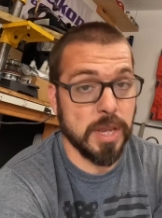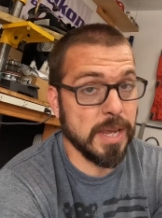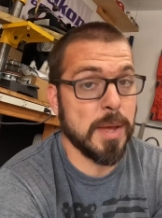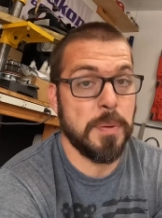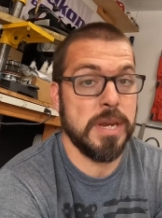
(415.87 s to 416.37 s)

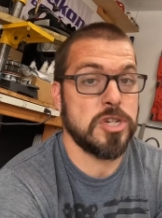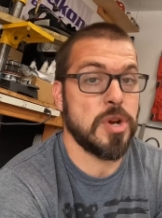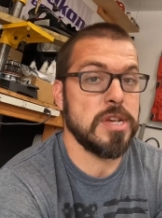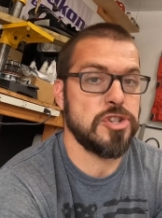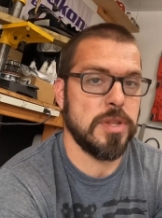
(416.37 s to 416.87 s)
gonna get
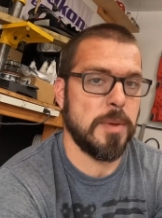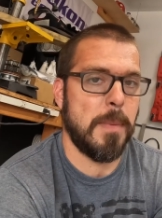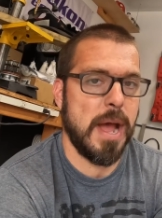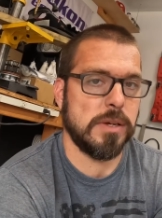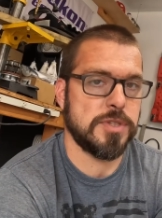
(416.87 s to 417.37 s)
penetration in the
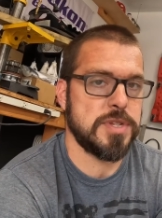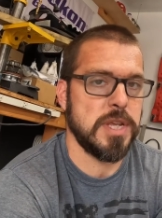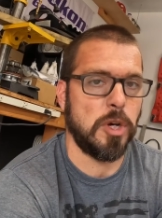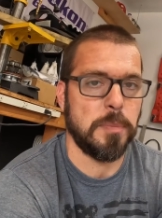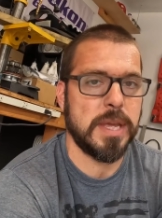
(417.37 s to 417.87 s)
mild
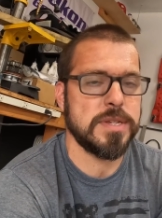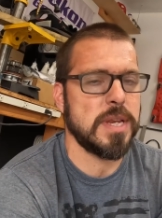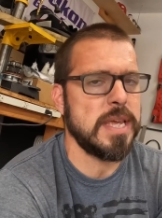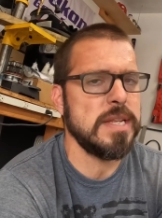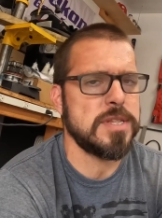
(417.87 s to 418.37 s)
steel because
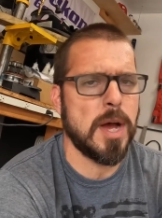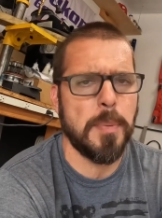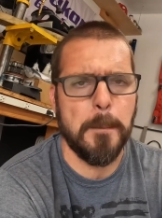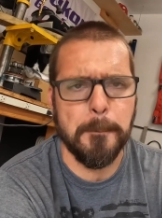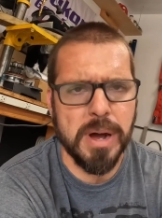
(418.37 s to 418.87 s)
it heats
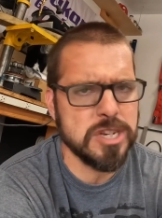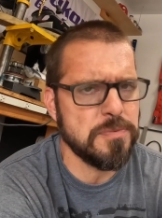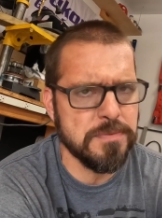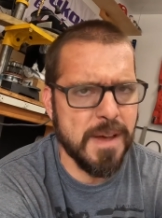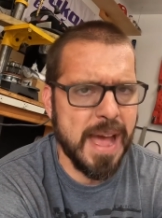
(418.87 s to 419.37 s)
up much
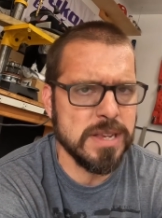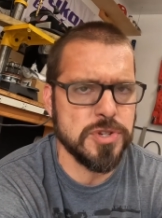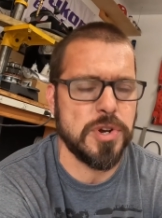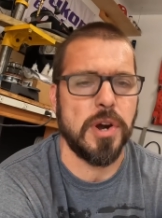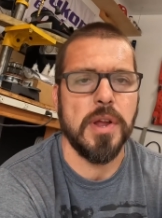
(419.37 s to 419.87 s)

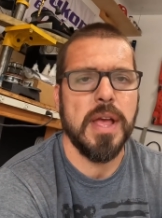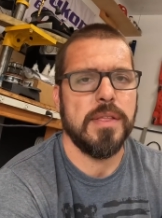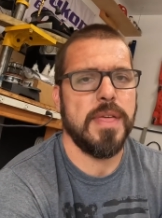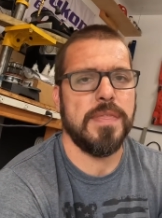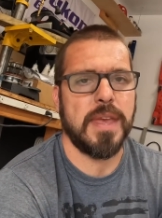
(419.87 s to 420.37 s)
faster
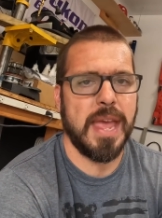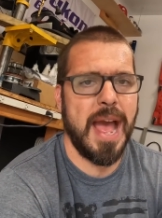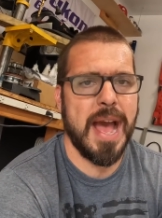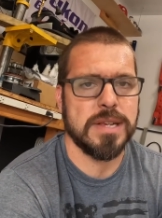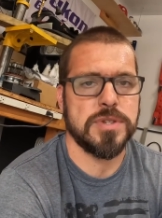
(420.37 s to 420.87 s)
than the
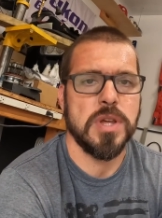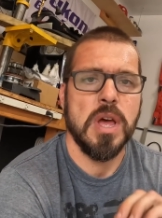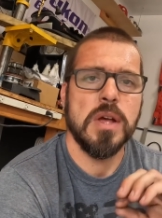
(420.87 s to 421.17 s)
cast.